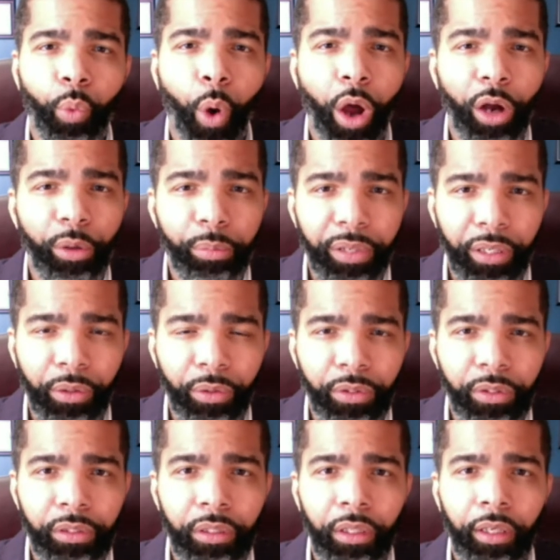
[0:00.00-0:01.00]
water
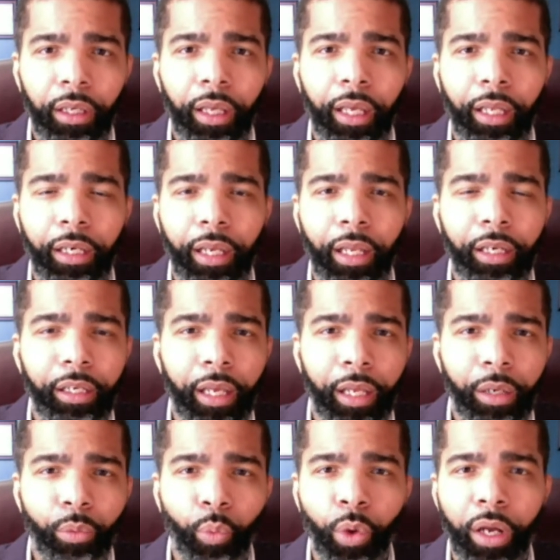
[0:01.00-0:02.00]
bills
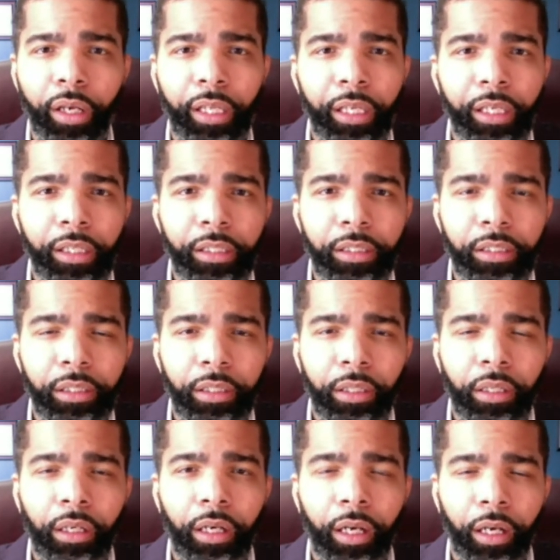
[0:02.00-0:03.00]
and what is
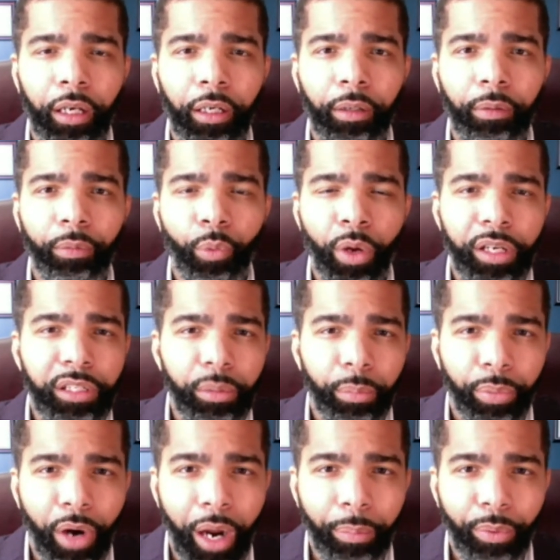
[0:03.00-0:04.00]

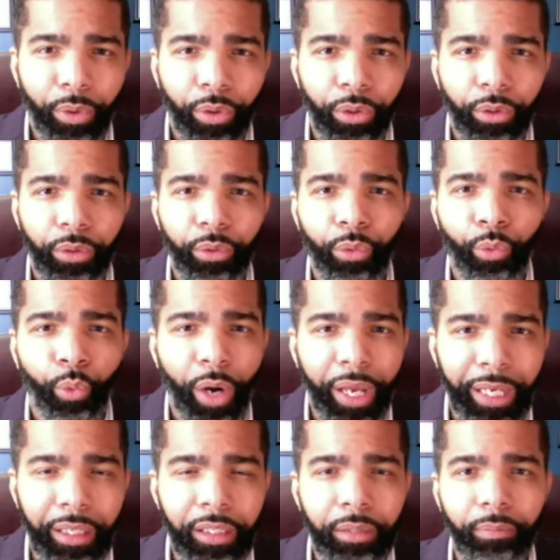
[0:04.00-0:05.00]
the proper
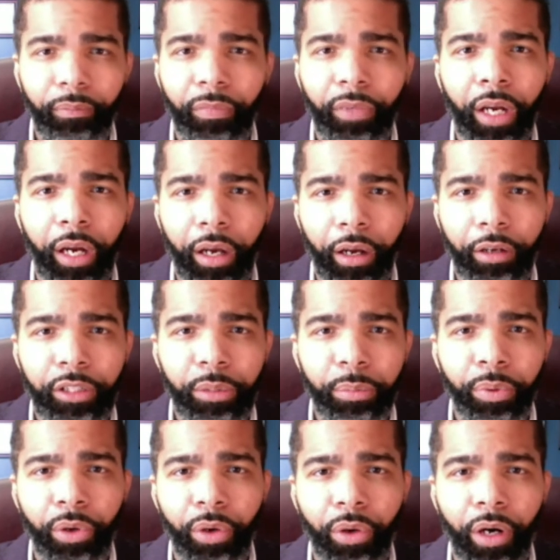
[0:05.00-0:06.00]
rate to
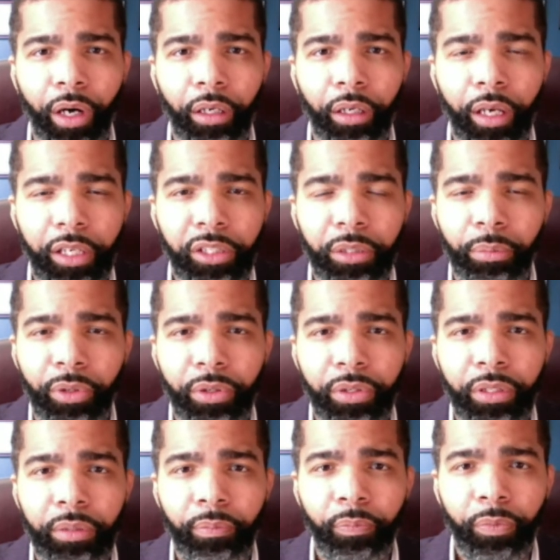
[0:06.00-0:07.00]
put on our
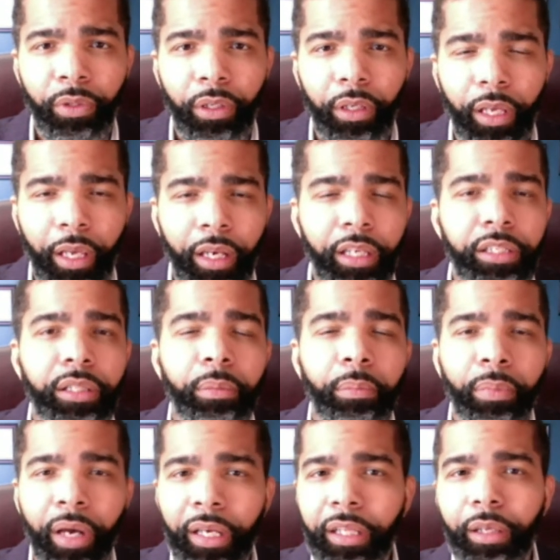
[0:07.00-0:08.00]
customers. It is the
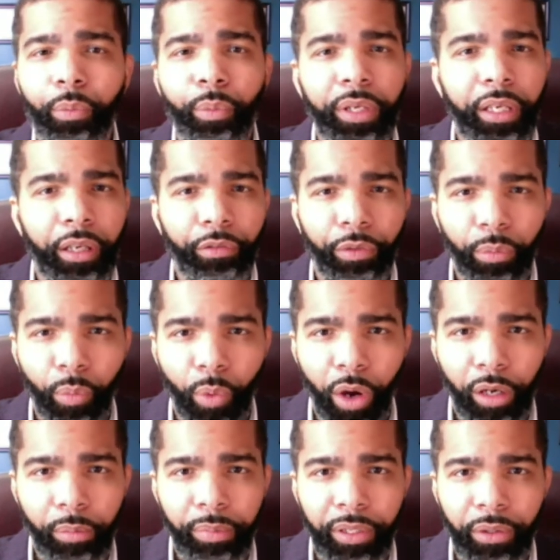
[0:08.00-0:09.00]
money that we get from
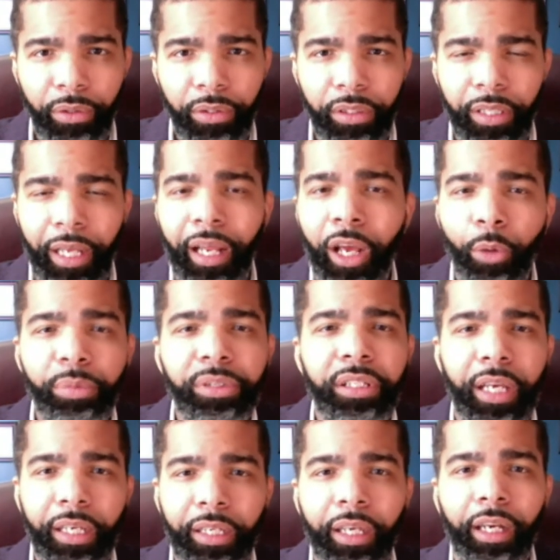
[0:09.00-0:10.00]
water bills that helps
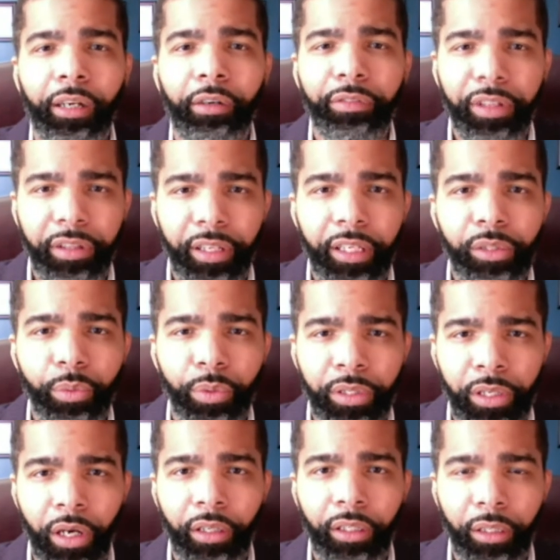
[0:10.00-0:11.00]
take care of the things we're
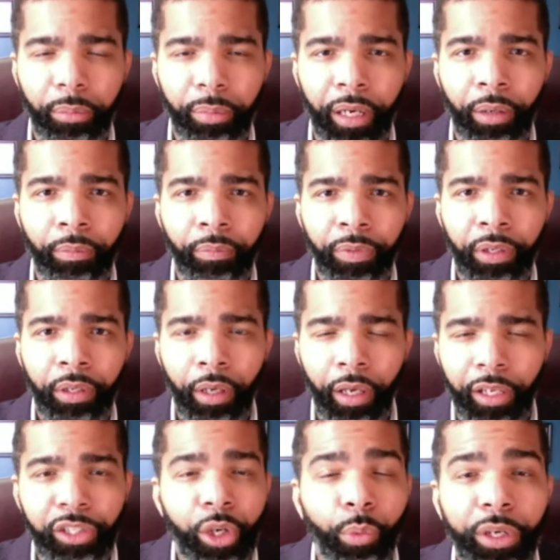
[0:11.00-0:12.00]
talking about.
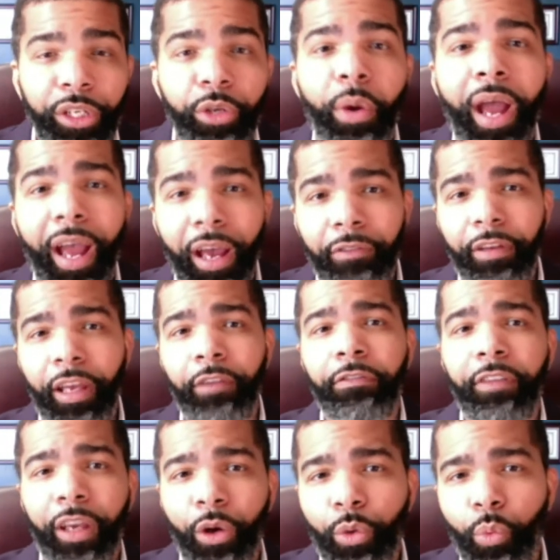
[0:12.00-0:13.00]
And so when you have a
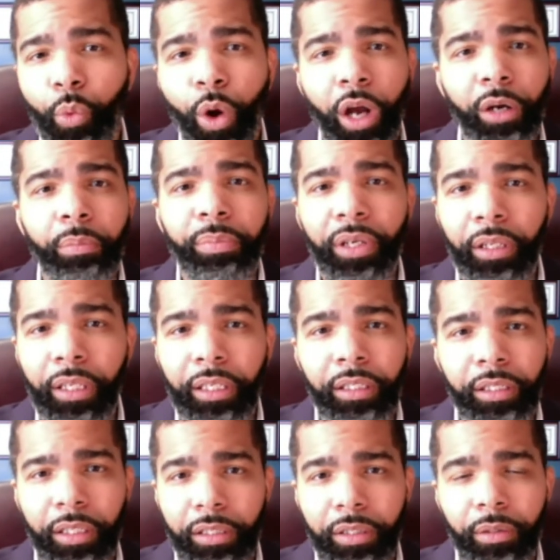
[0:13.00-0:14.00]
failed water billing
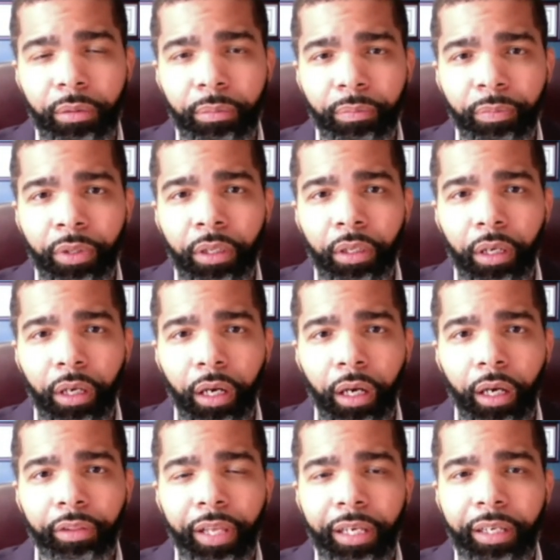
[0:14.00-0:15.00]
system
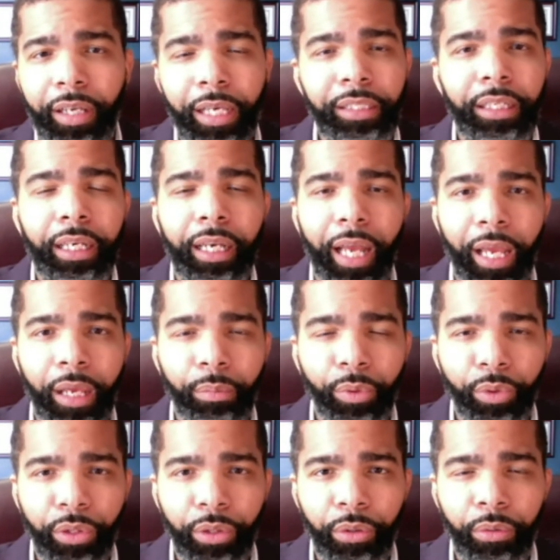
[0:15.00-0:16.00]
that doesn't
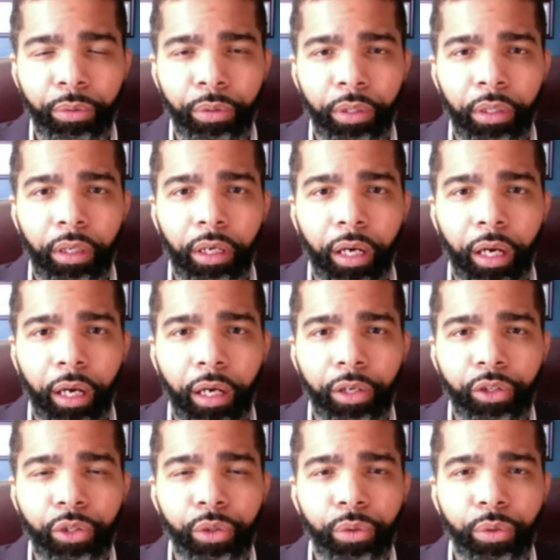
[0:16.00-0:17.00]
enable you
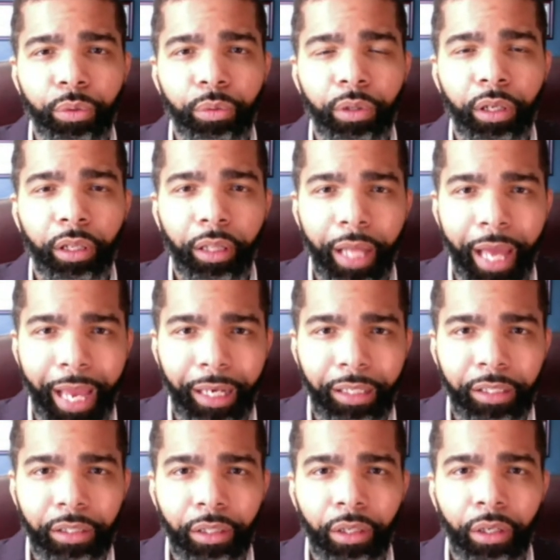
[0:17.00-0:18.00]
to
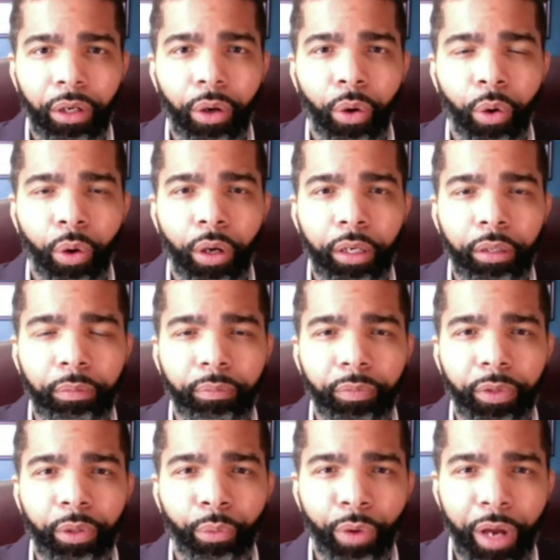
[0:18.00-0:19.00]
collect on
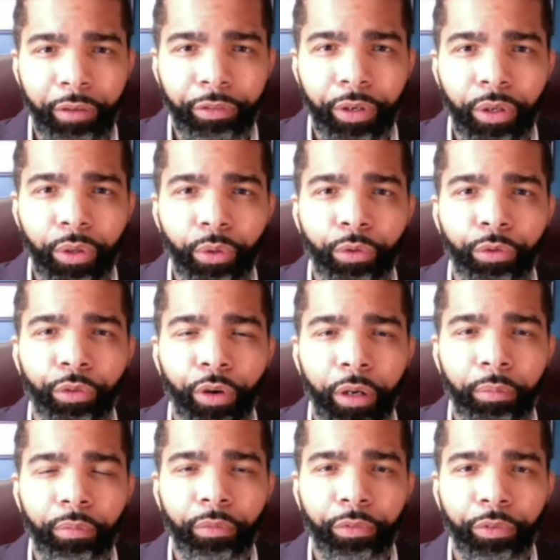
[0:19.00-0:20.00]
the revenue
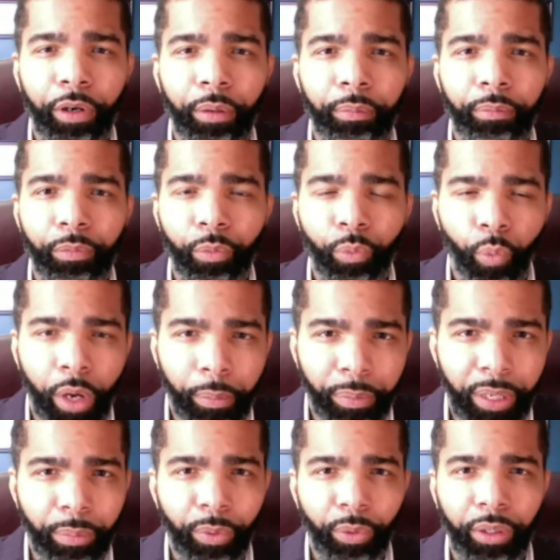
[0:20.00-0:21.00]
from
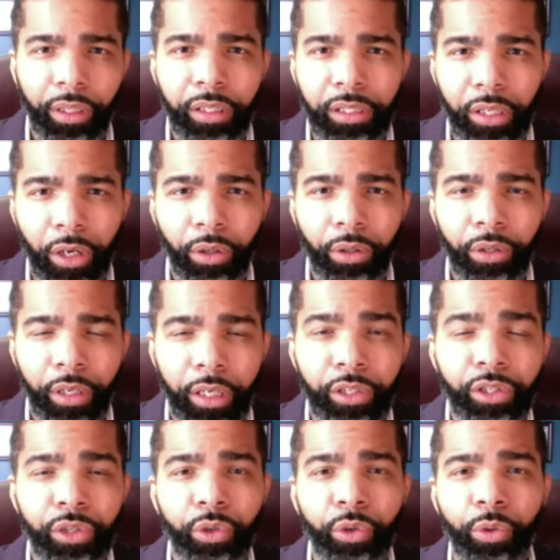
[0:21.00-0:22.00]
what people
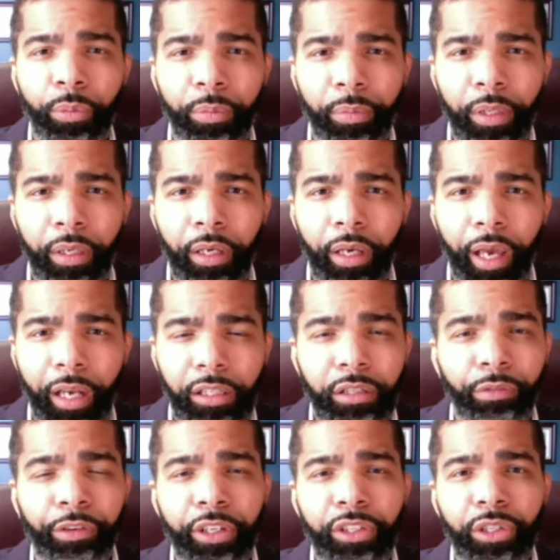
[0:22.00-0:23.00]
consume at a
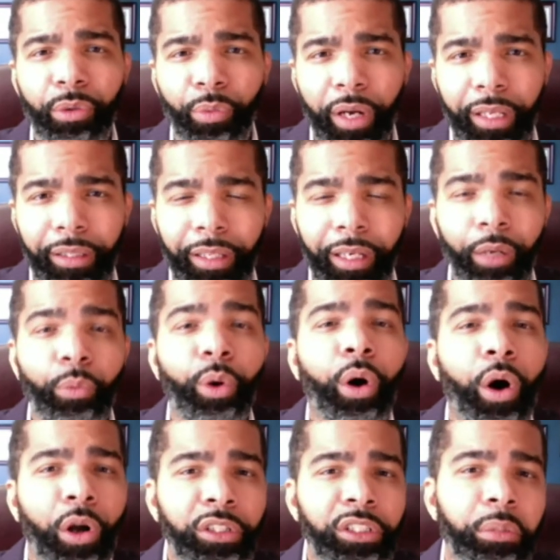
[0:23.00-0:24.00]
sufficient rate, then it will
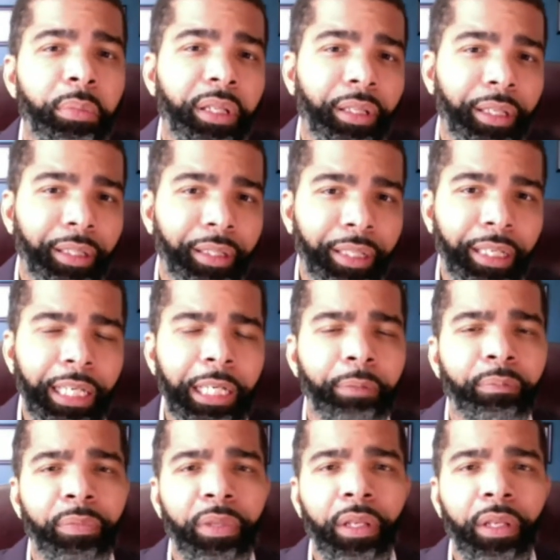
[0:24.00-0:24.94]
ultimately lead